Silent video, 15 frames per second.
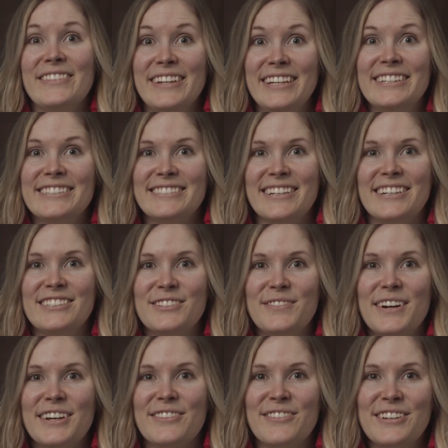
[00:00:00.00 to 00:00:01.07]

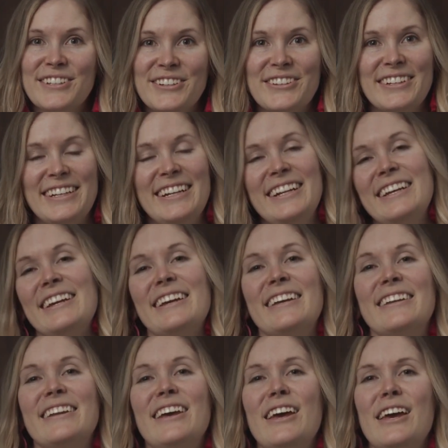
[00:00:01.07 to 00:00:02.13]
inside your mouth when you're
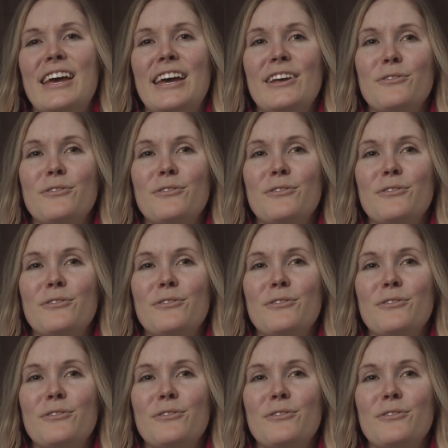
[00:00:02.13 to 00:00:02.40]
eating?